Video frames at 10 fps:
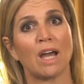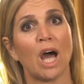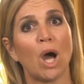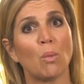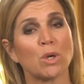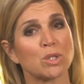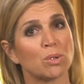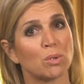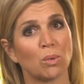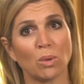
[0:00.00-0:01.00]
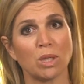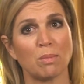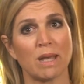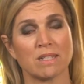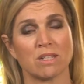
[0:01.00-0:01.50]
I wish you all the
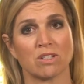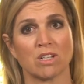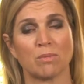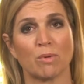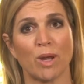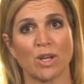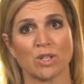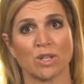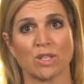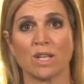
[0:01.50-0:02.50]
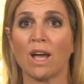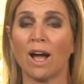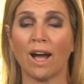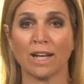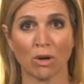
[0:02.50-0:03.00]
best in deliberations,
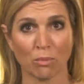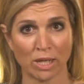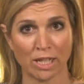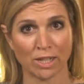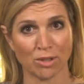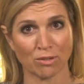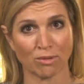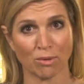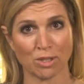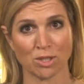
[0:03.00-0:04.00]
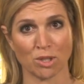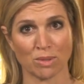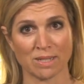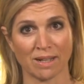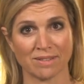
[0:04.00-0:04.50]
and I really look forward to your
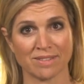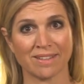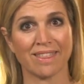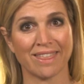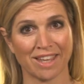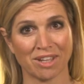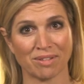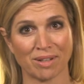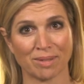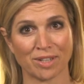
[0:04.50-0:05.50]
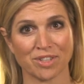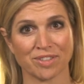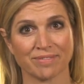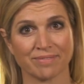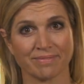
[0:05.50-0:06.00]
results. Thank you very much.